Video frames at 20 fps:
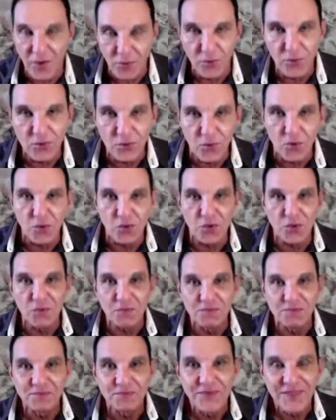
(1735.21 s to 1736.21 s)
I will call you.
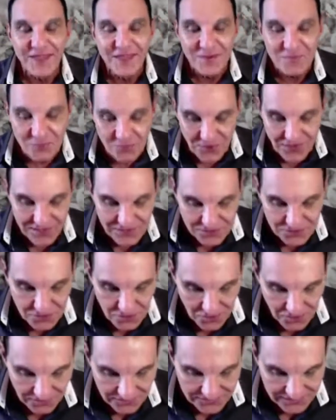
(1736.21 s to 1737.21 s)
Praise
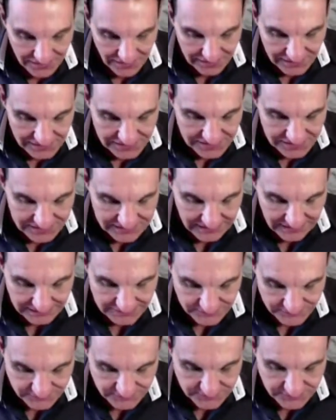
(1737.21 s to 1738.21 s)
God. Now listen
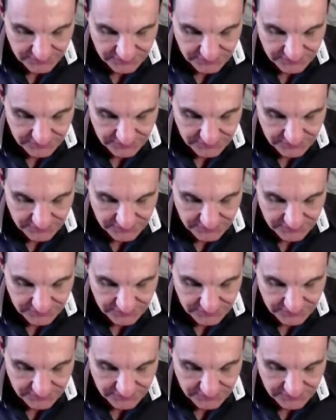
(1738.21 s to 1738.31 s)
here.